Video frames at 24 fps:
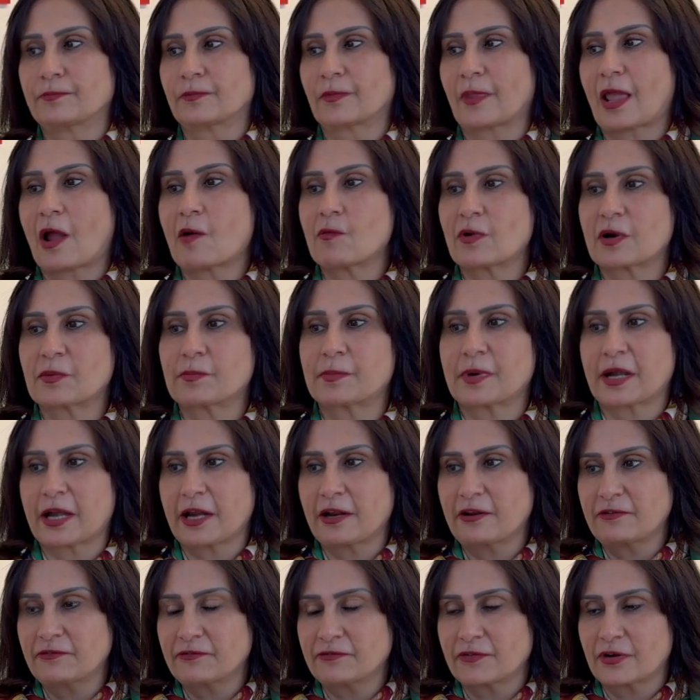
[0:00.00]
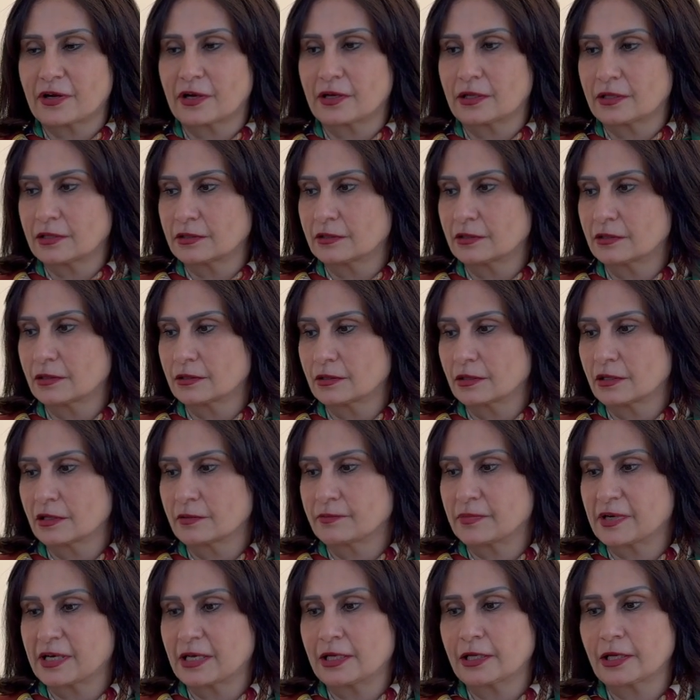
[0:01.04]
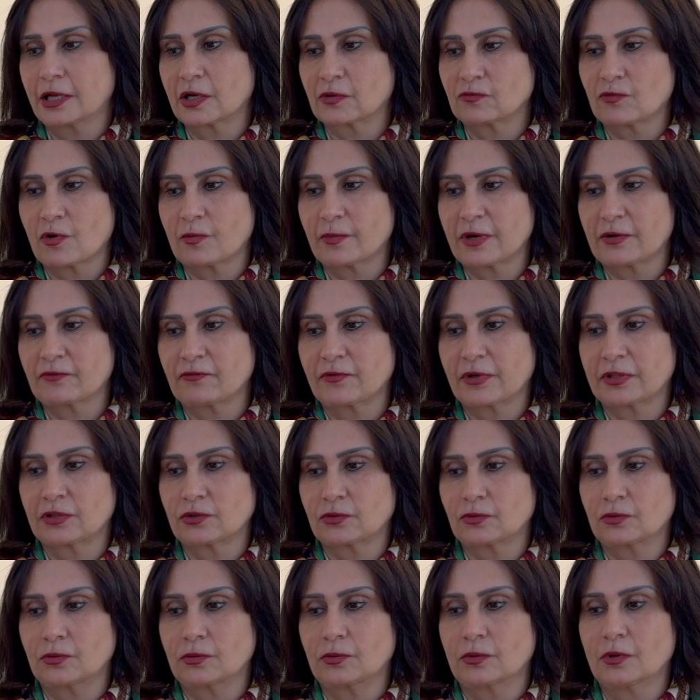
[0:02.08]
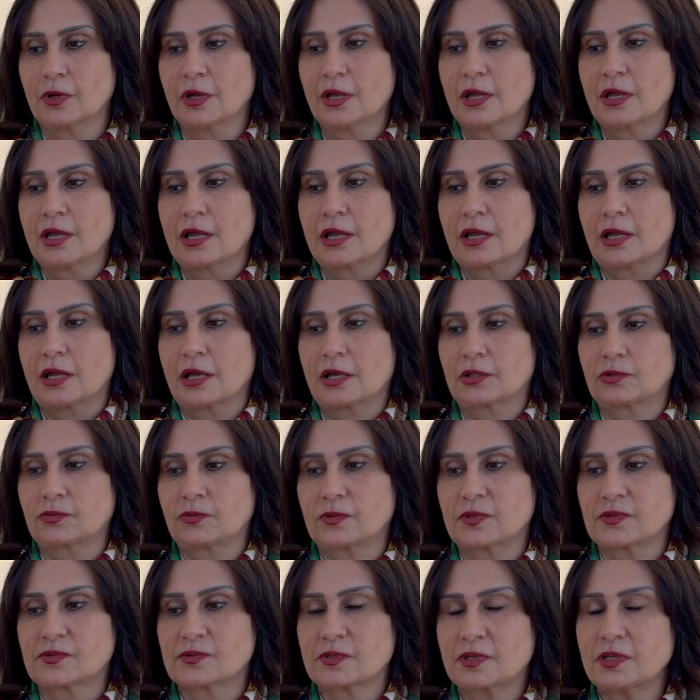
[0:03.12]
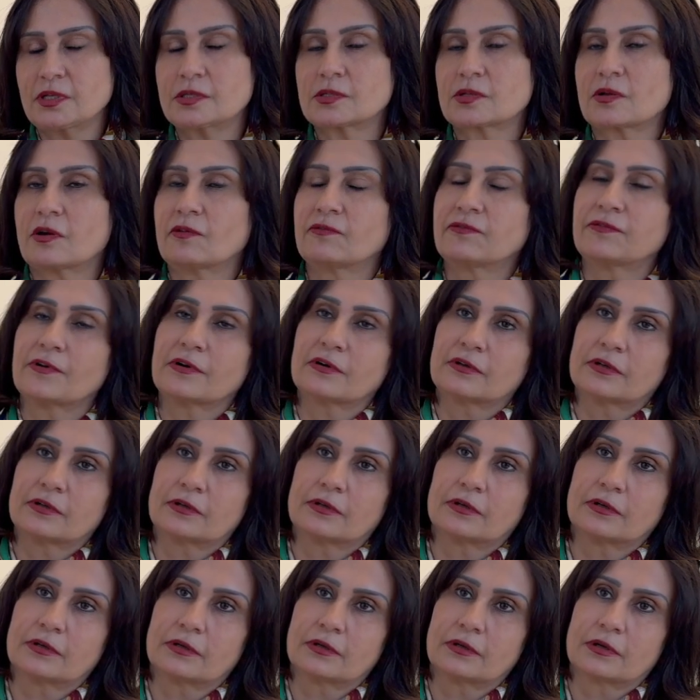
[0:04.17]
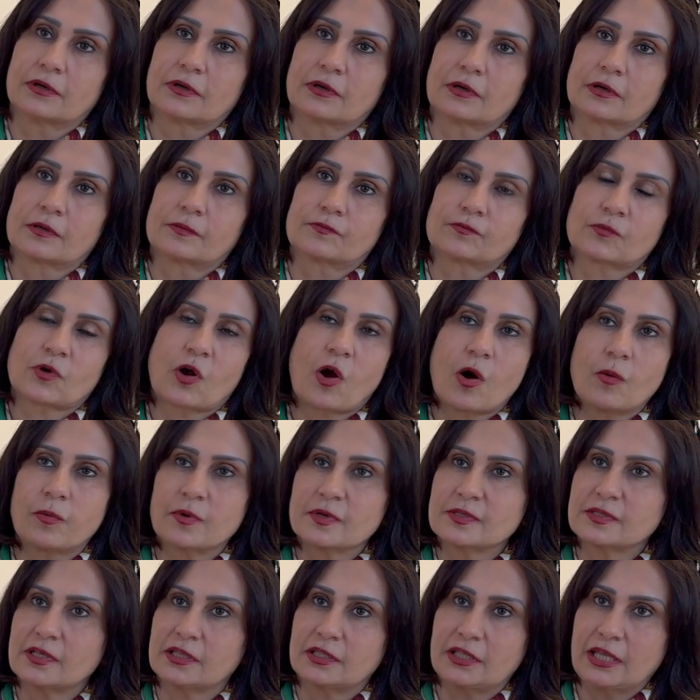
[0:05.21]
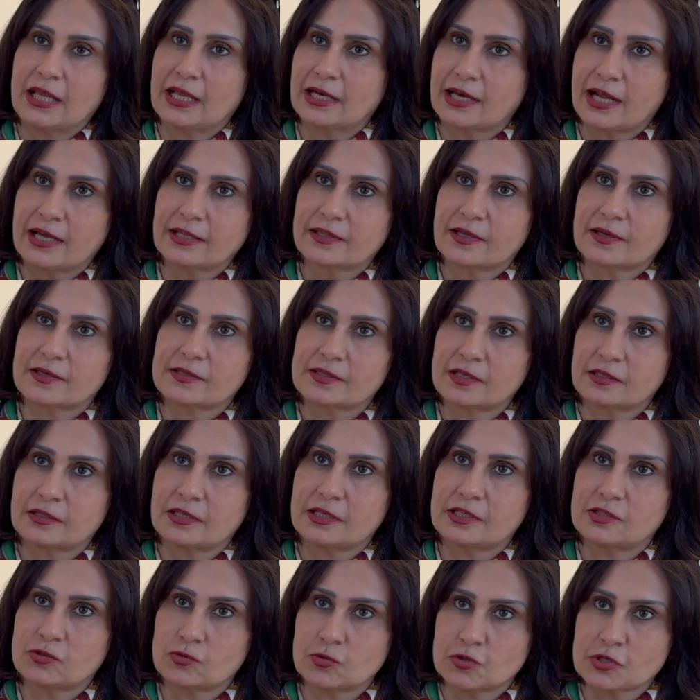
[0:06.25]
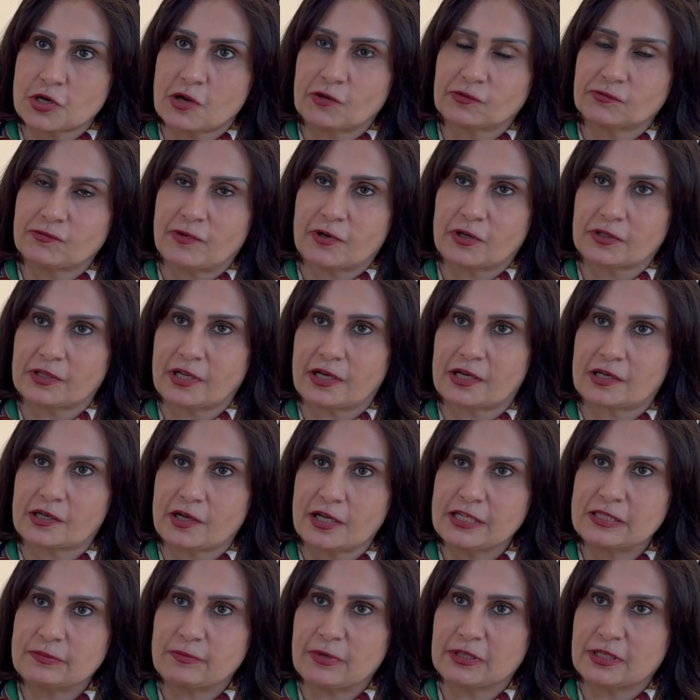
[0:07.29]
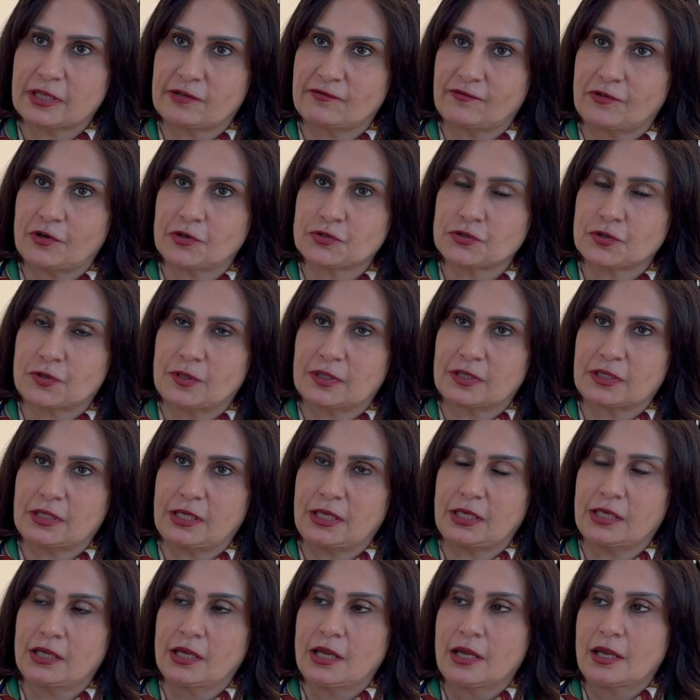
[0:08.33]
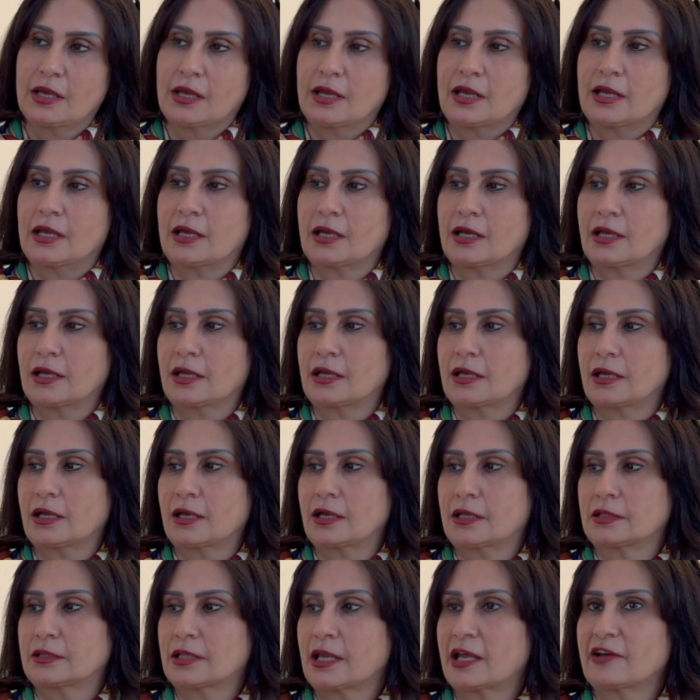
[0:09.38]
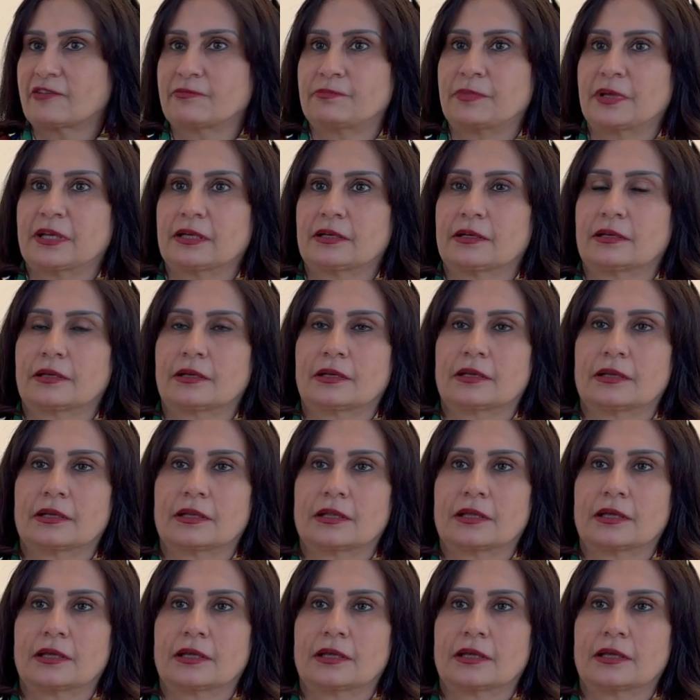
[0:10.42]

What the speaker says: our brave and brilliant women went to the streets of Kabul city and other cities to shout for their rights, but unfortunately they have been